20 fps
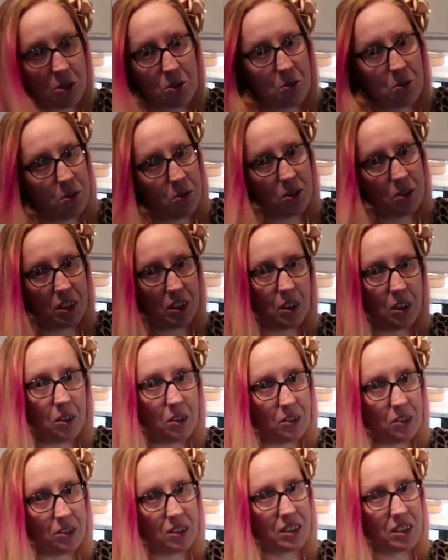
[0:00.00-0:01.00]
screws in the
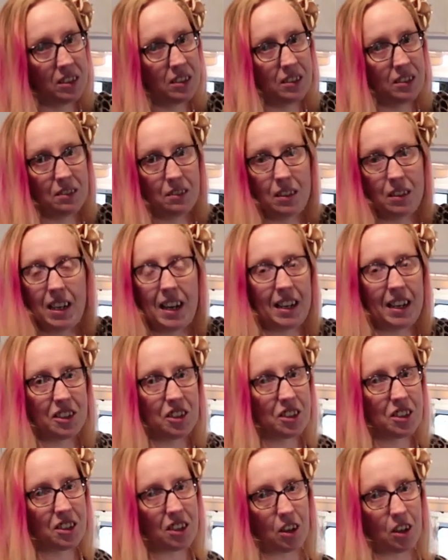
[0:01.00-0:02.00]
holes, and it
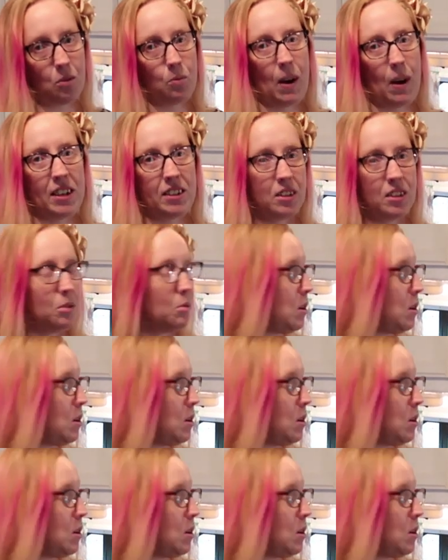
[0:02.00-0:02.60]
just stuck right to the